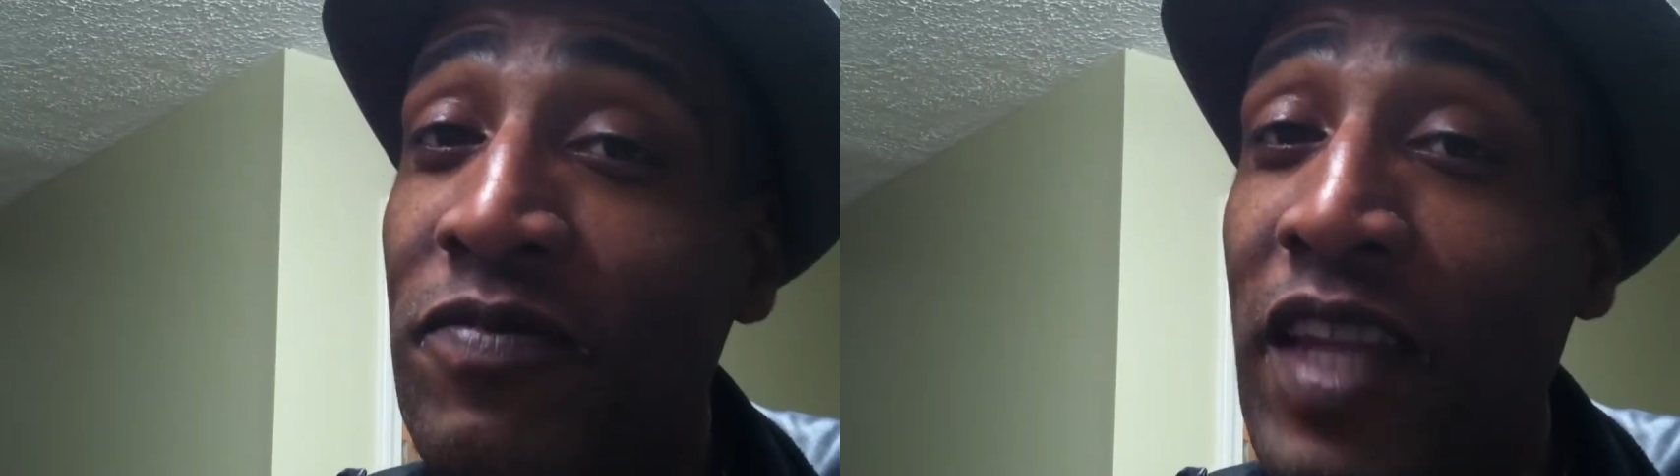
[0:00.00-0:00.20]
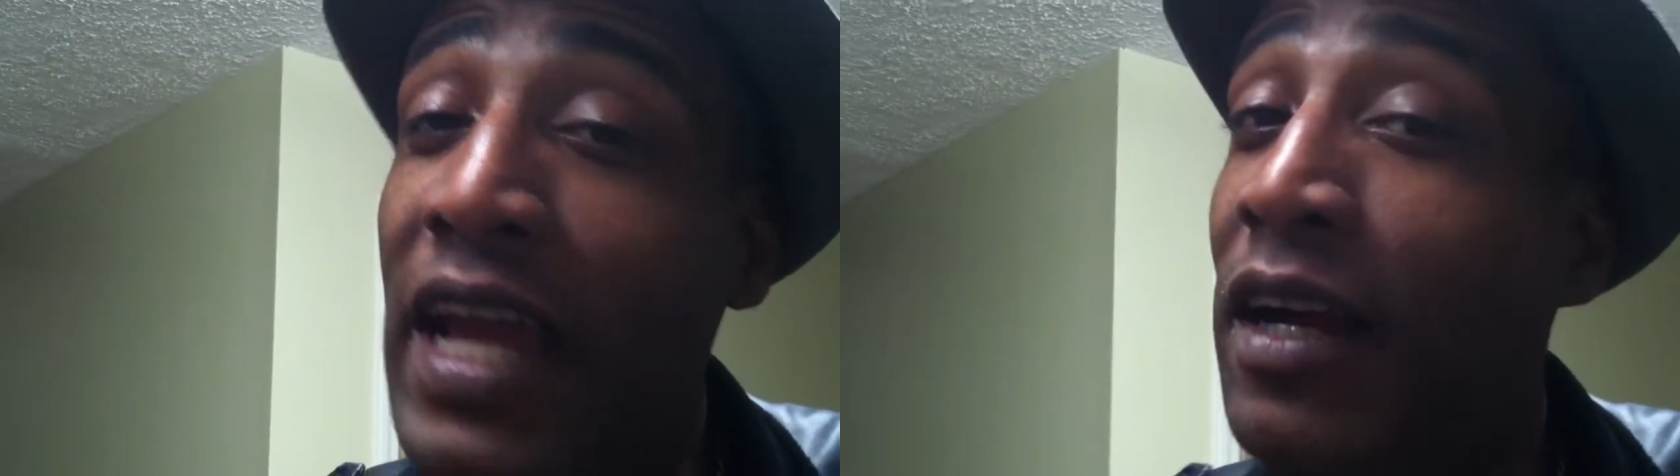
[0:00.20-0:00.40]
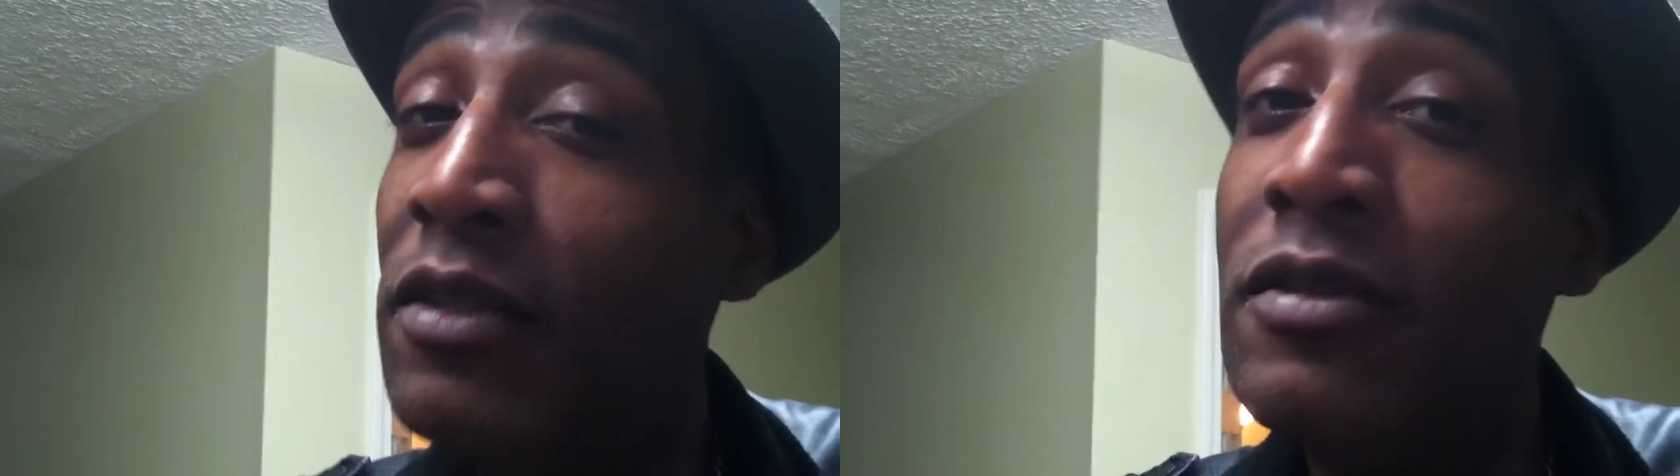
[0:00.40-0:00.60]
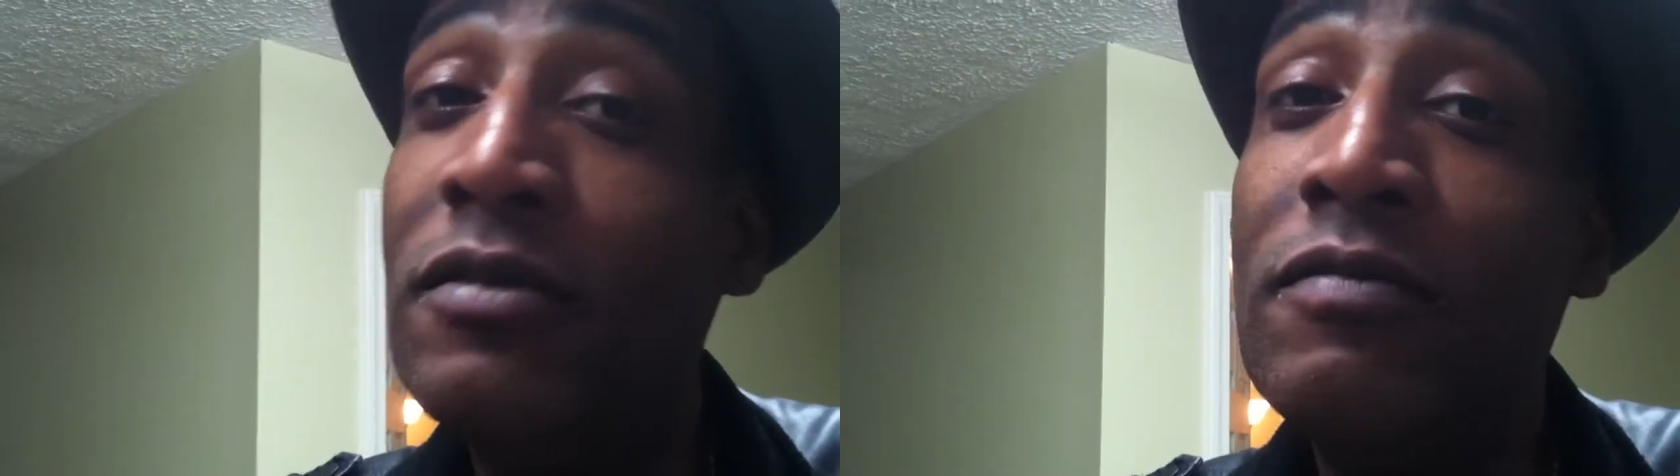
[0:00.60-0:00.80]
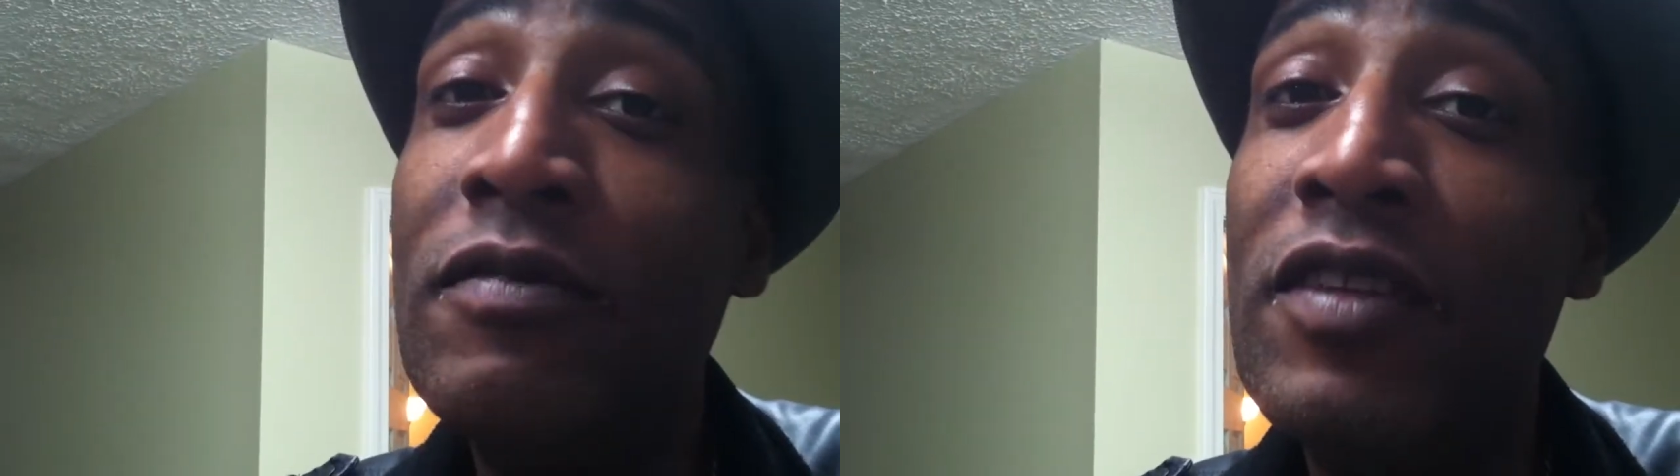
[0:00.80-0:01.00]

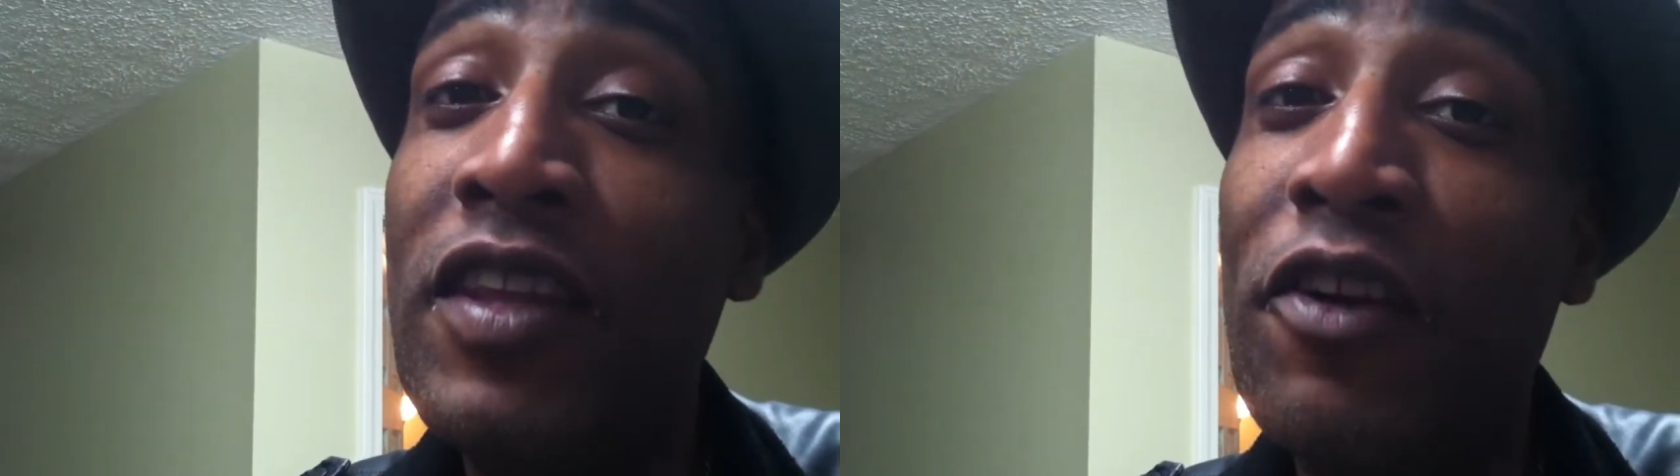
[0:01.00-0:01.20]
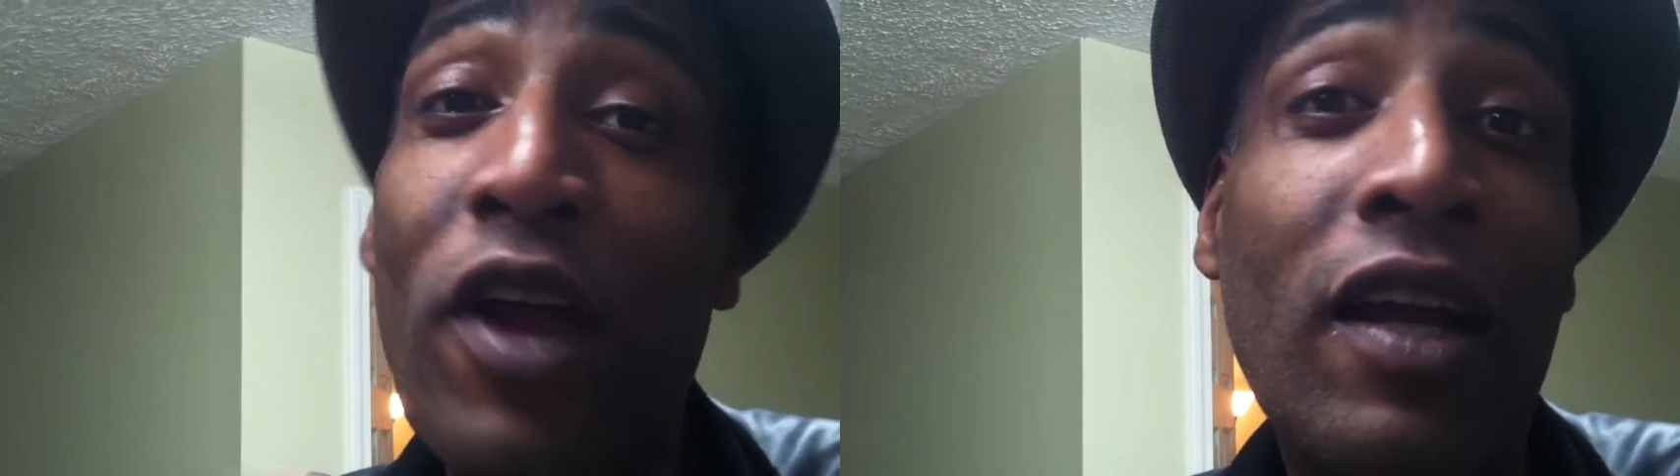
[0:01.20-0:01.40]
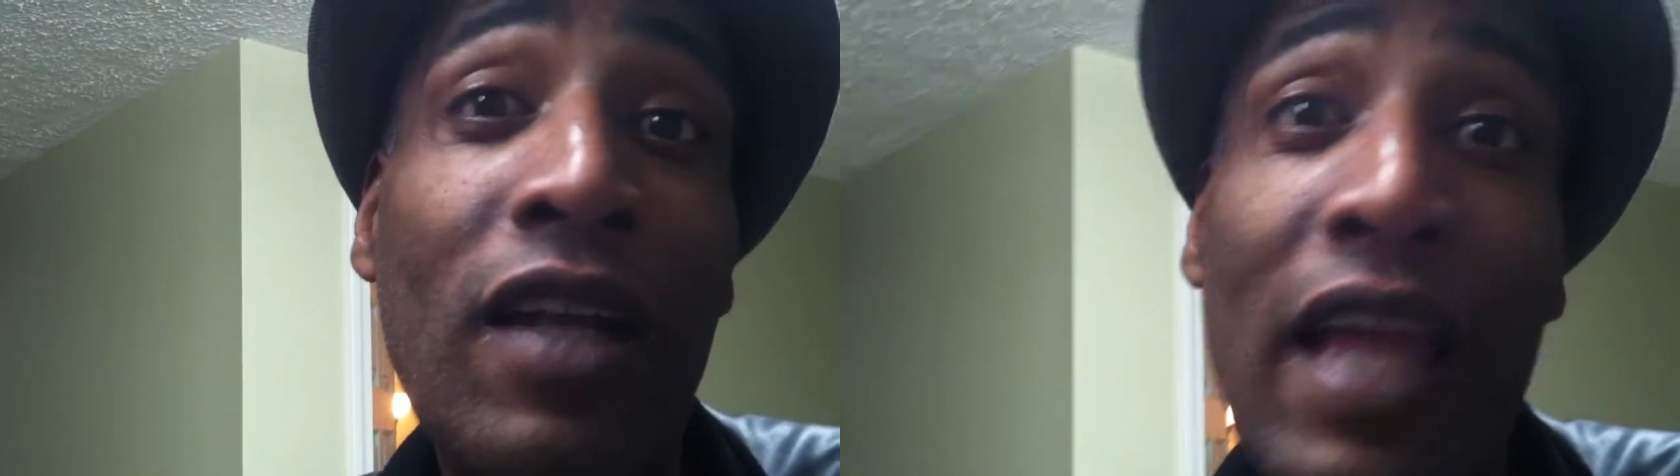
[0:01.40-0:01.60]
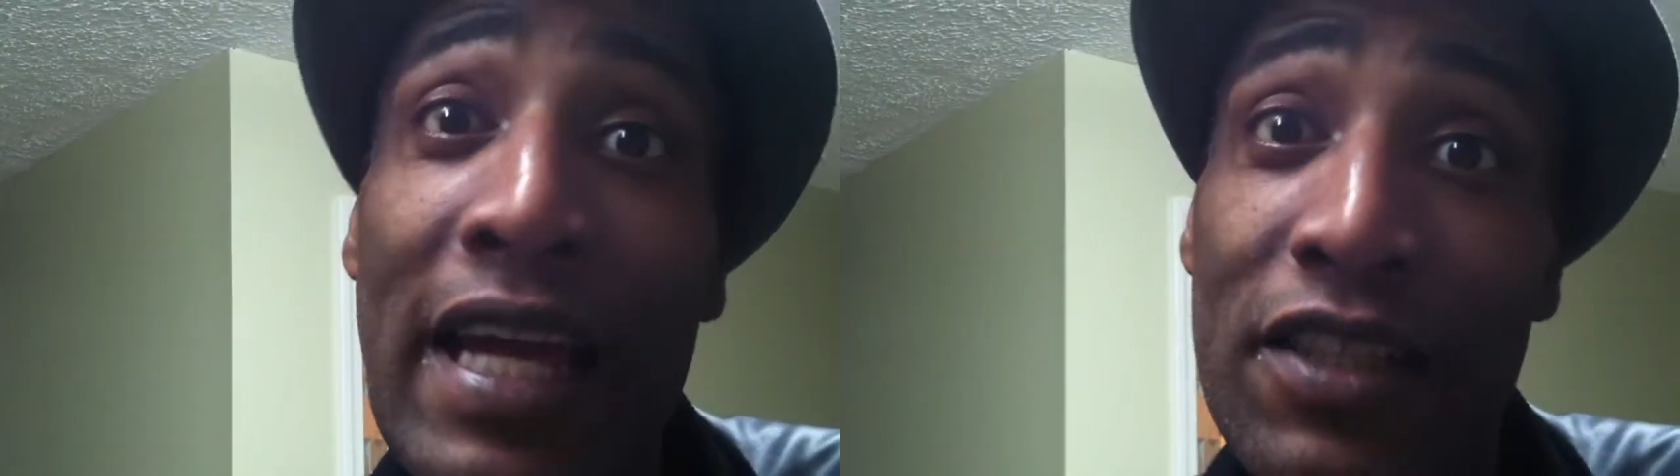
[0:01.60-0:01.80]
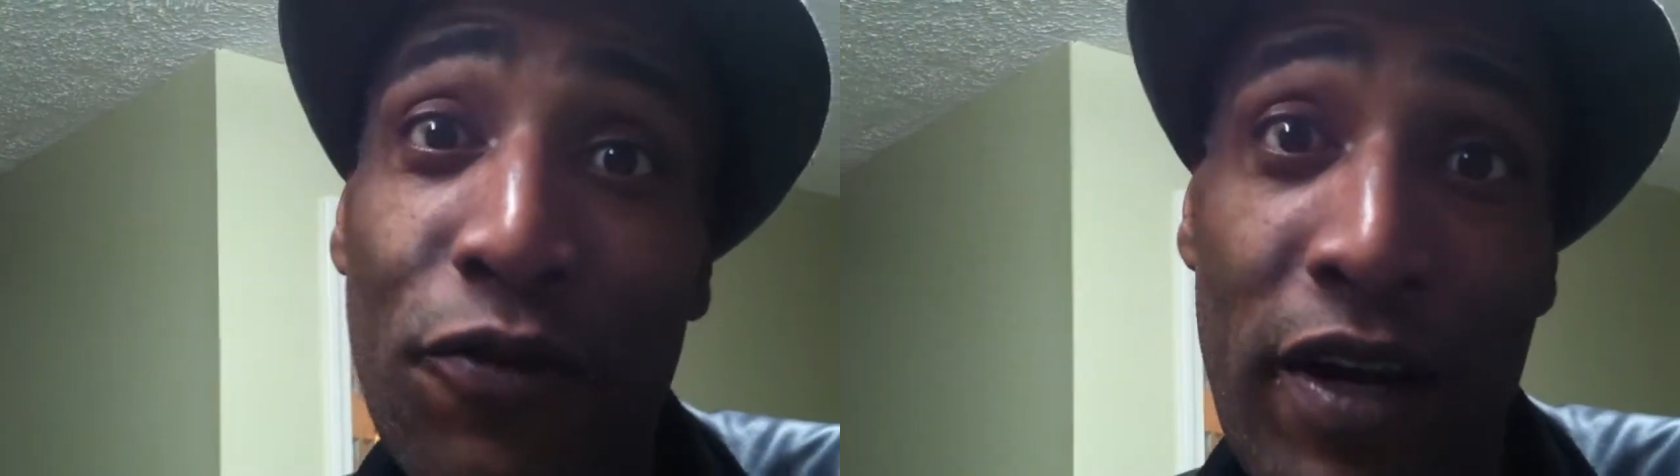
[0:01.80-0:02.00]
Now, they're not going to
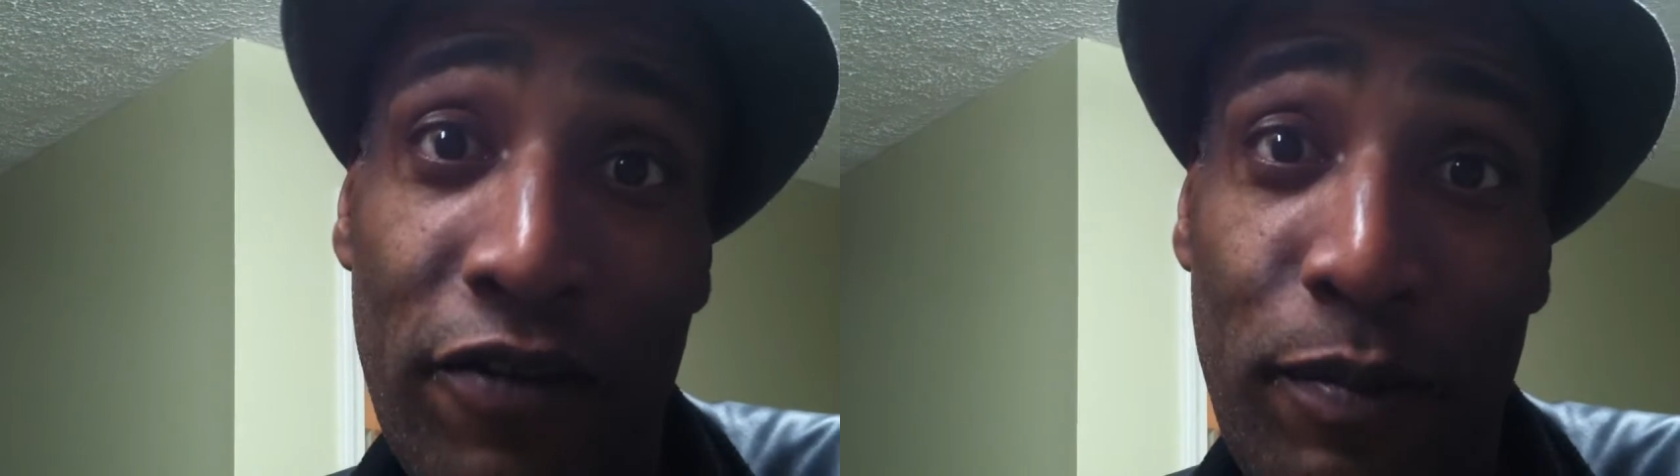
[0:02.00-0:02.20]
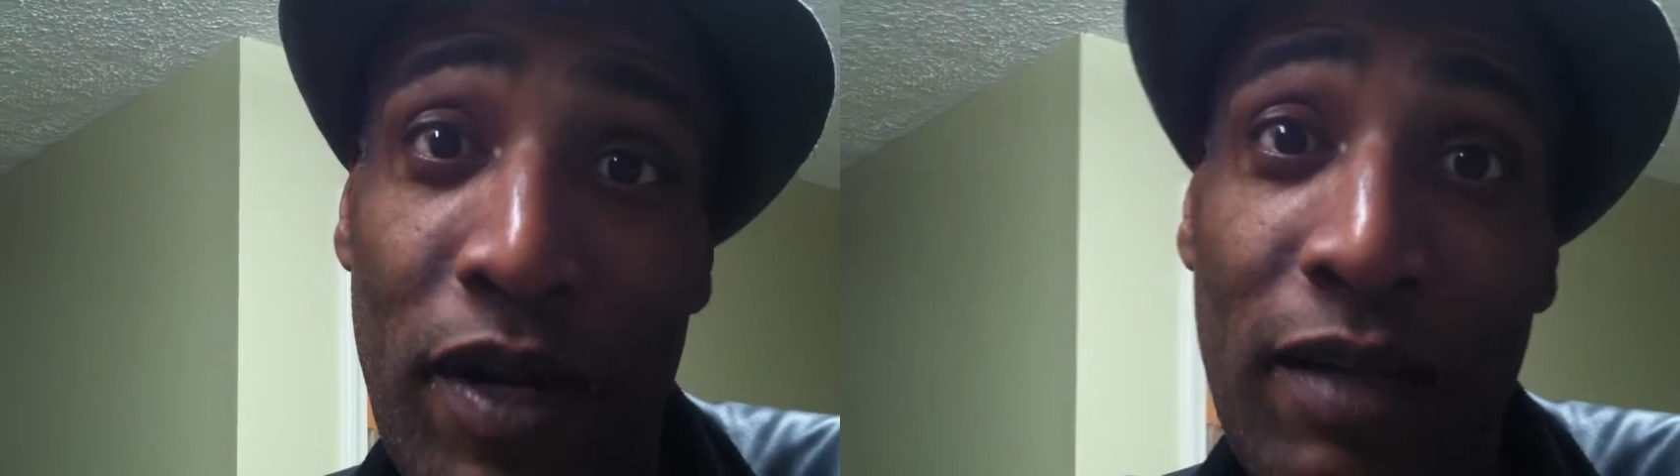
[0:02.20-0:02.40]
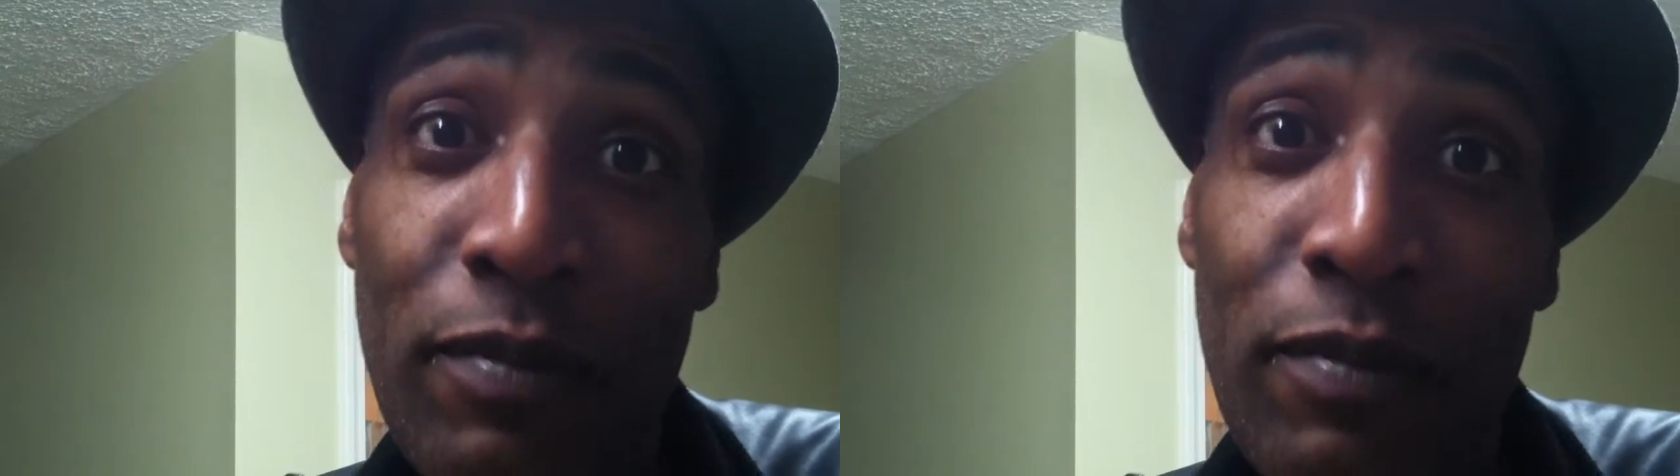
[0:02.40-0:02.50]
last for everybody,